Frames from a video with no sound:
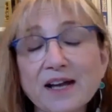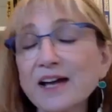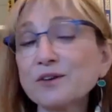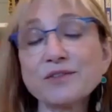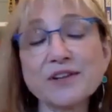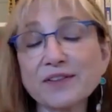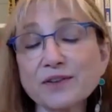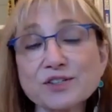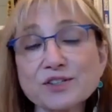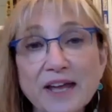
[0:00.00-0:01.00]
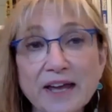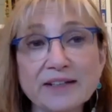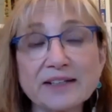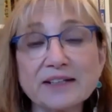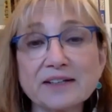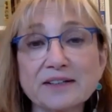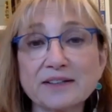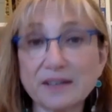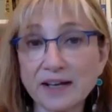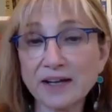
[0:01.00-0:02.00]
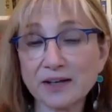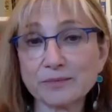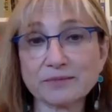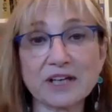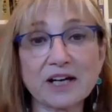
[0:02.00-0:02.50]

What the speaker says: I don't think that there's any name